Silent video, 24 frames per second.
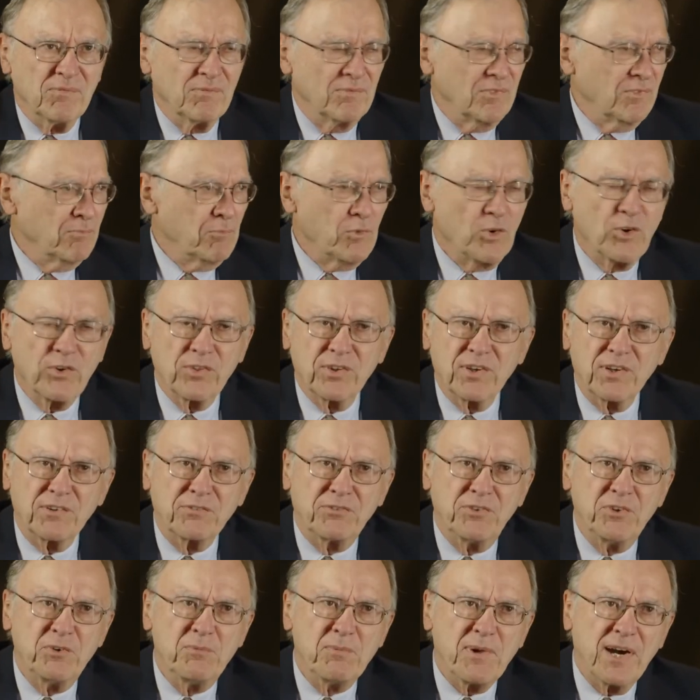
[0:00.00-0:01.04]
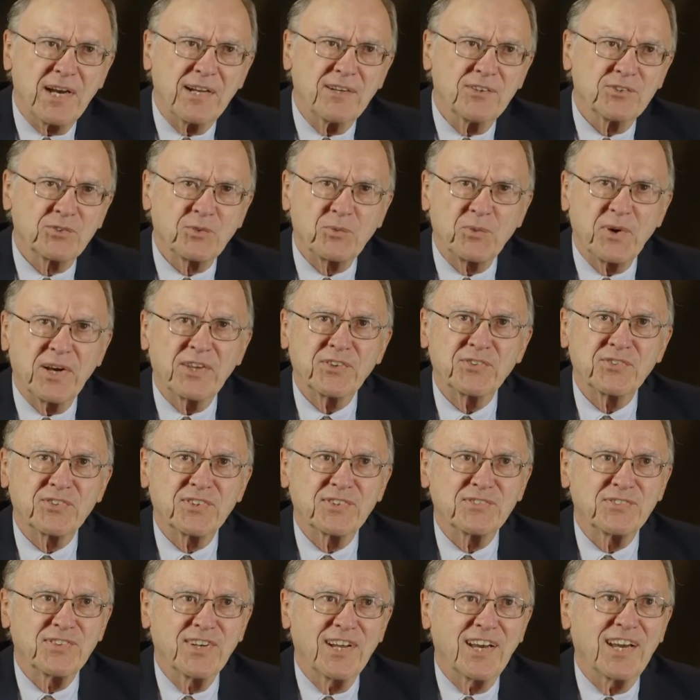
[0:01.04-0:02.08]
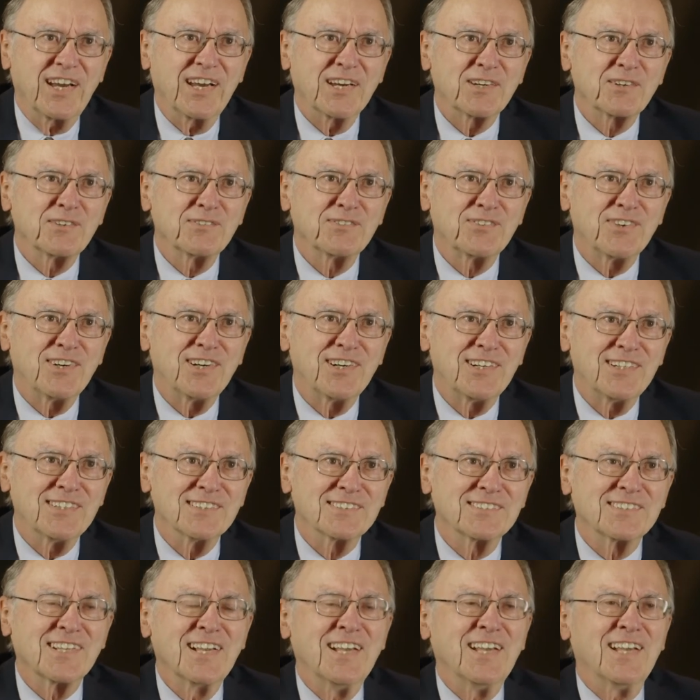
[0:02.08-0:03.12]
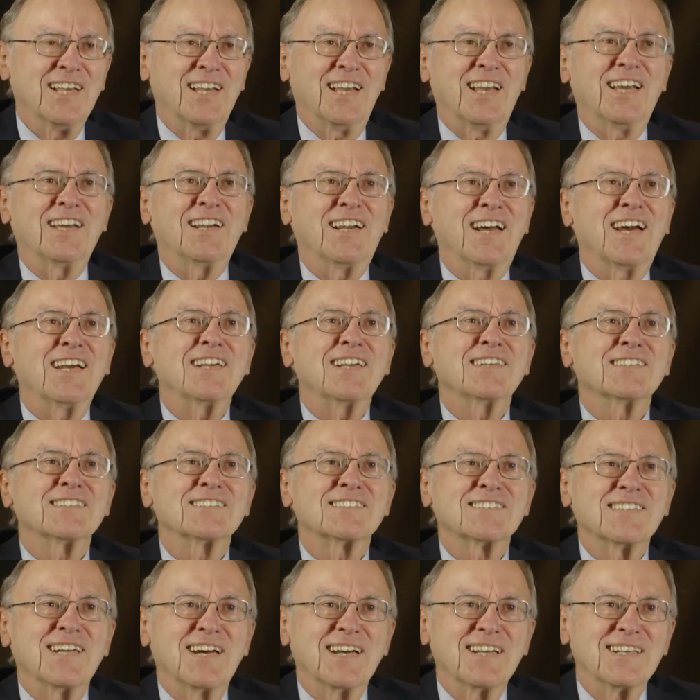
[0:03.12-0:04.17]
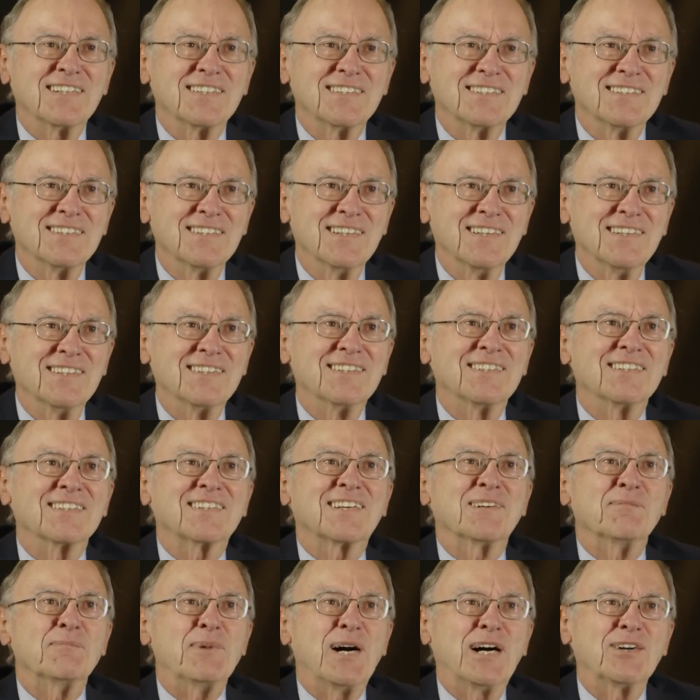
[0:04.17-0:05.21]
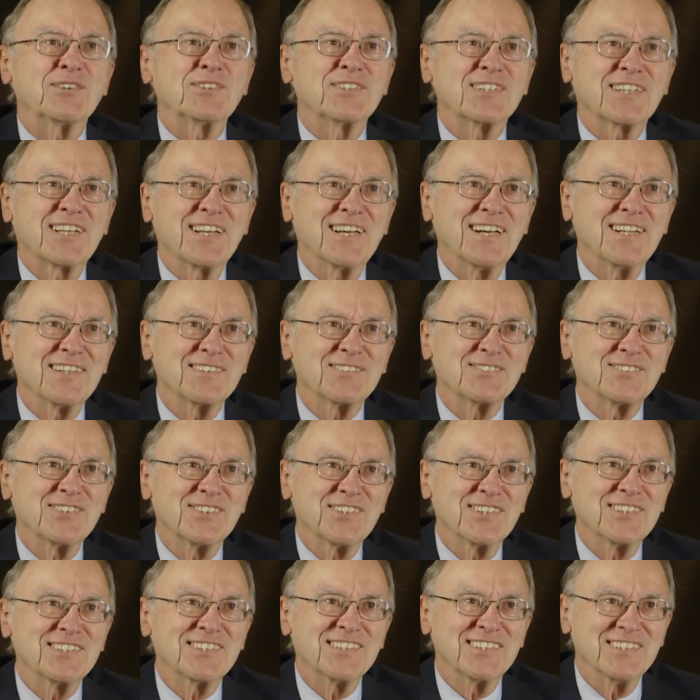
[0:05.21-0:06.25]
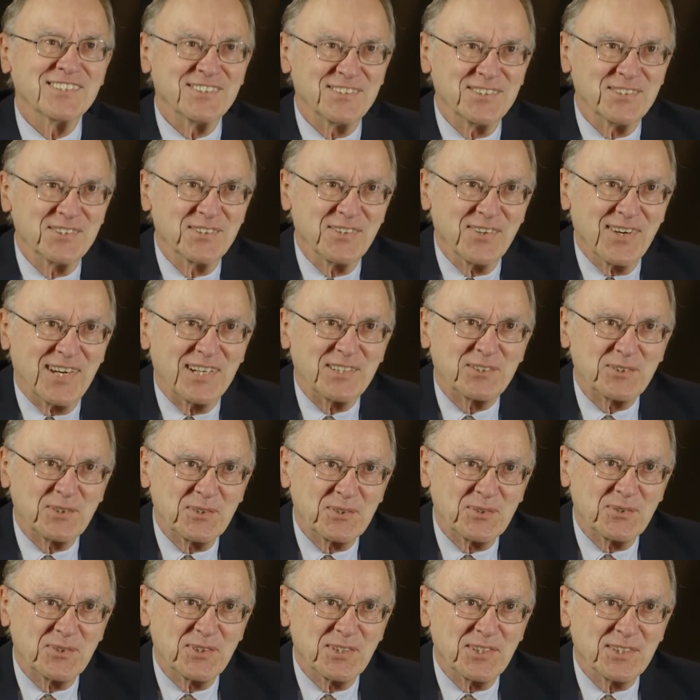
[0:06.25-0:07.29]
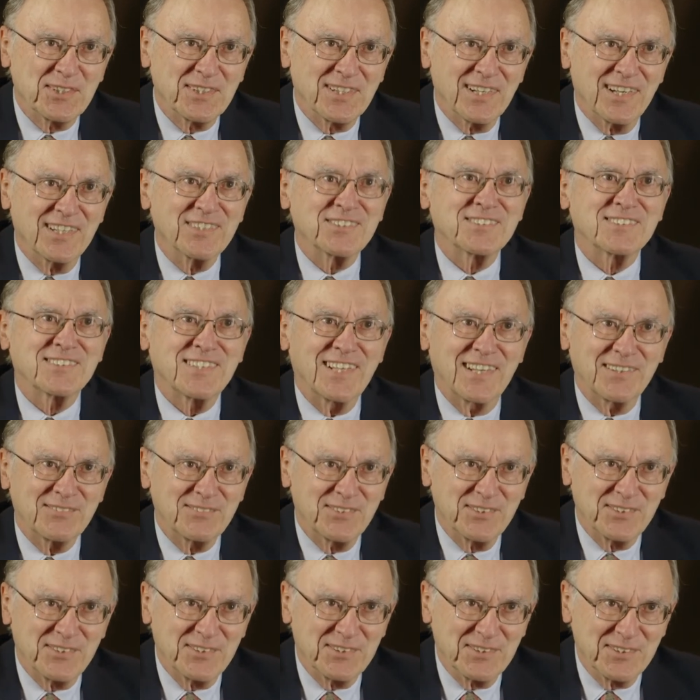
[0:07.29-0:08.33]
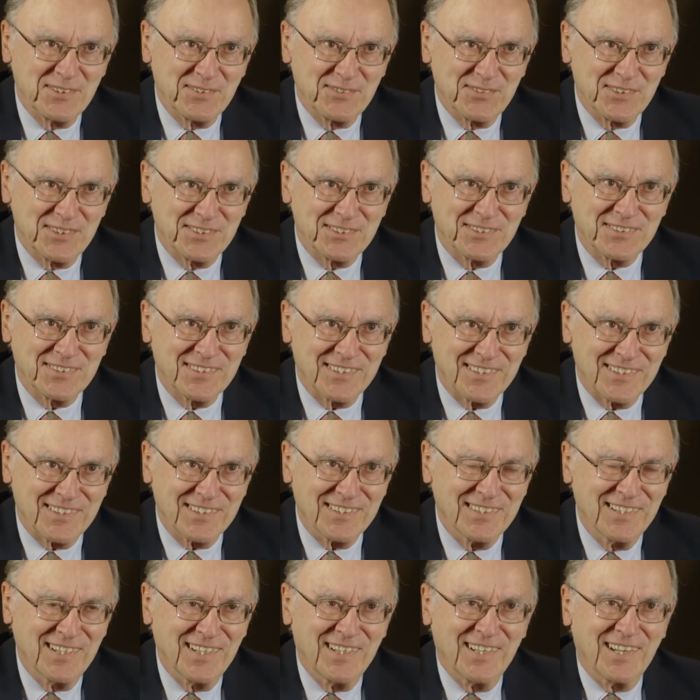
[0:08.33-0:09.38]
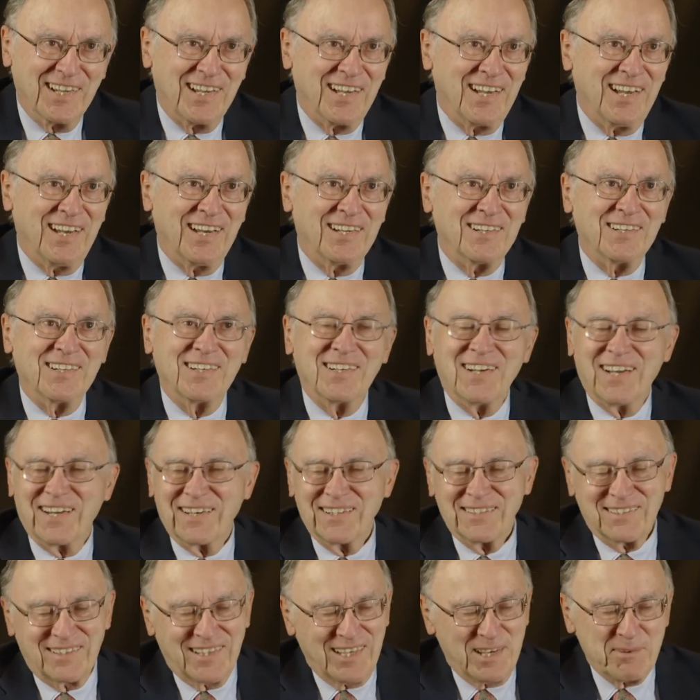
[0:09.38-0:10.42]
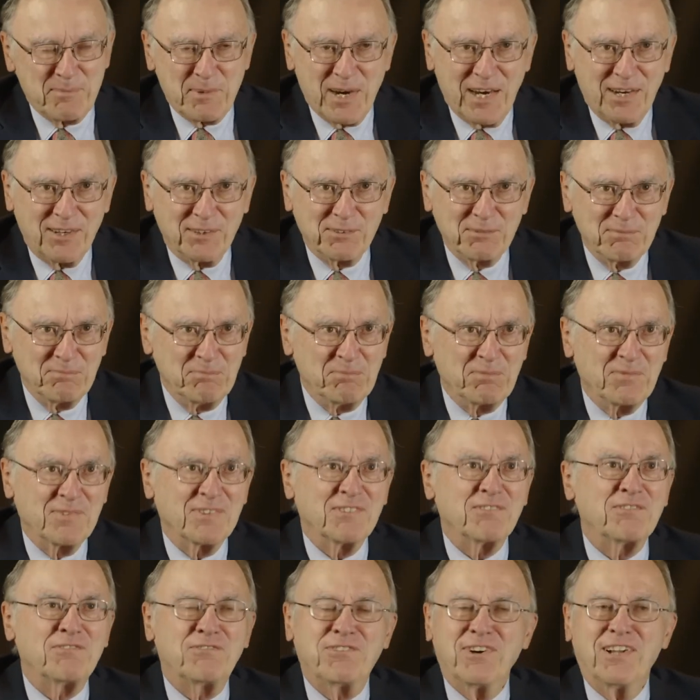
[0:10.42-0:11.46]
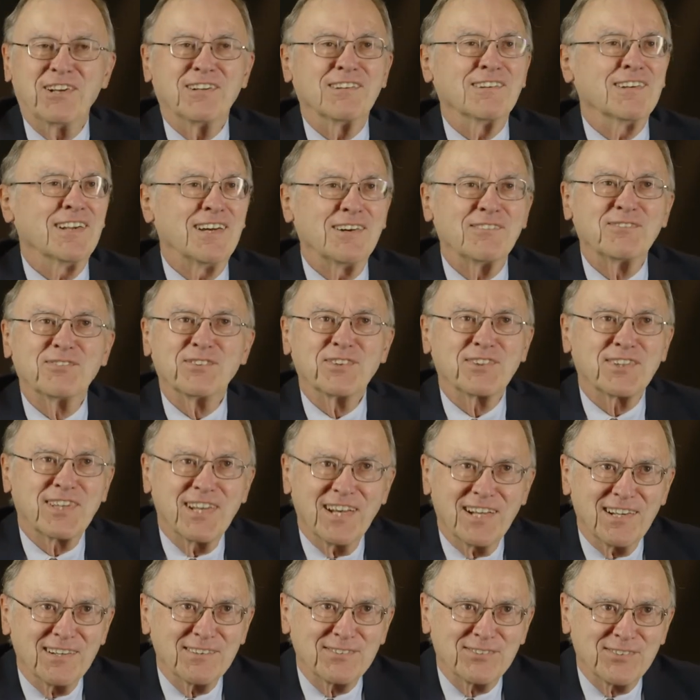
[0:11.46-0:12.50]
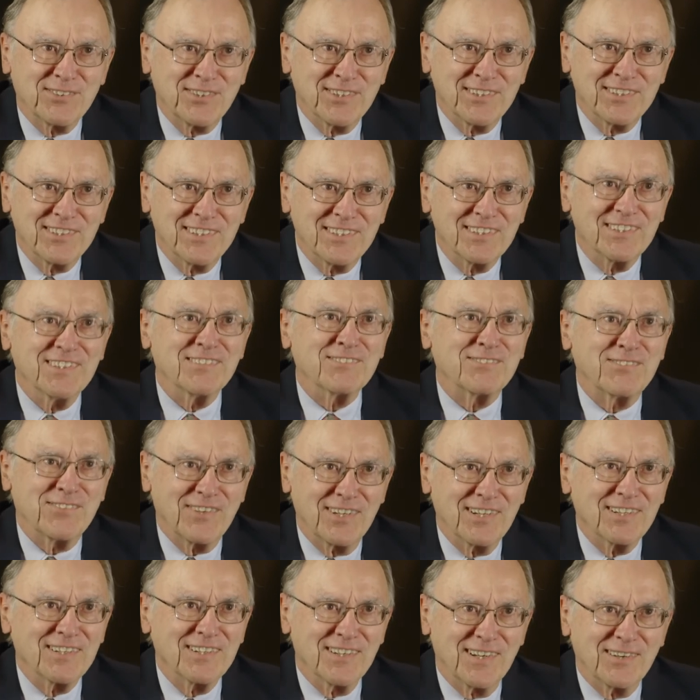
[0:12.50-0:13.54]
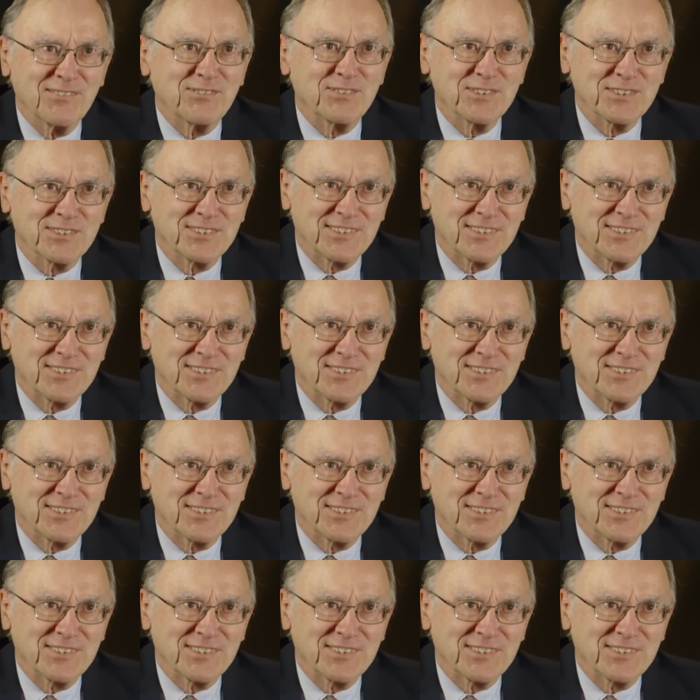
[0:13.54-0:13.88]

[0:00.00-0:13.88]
more than a few miles west of Niagara Falls, and I decided to come out to California and do graduate work at Stanford University. And I came out, fell in love with California, and fell in love with